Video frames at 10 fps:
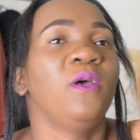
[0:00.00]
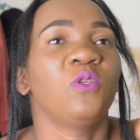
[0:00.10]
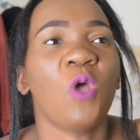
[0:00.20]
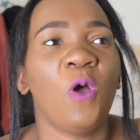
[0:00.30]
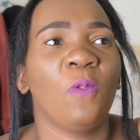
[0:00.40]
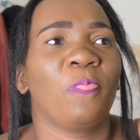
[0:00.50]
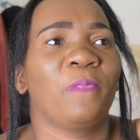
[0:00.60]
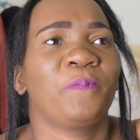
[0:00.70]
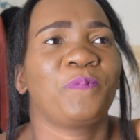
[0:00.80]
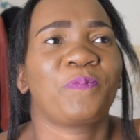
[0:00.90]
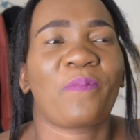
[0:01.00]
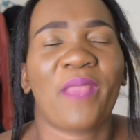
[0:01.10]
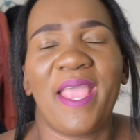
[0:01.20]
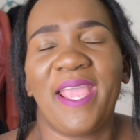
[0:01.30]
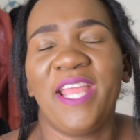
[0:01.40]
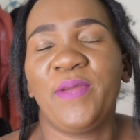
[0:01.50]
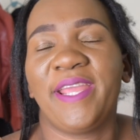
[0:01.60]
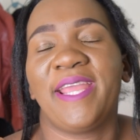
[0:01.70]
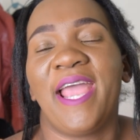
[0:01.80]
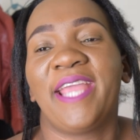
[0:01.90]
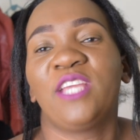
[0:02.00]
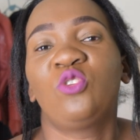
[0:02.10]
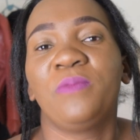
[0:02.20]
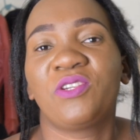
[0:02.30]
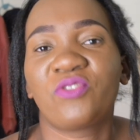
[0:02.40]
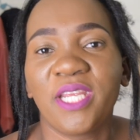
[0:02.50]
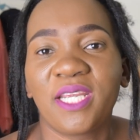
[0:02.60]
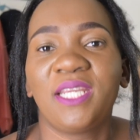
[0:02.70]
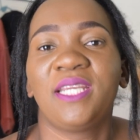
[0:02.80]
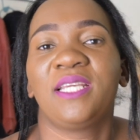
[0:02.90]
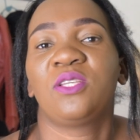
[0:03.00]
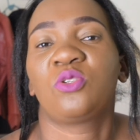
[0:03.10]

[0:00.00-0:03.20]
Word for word: So anyway i get to matric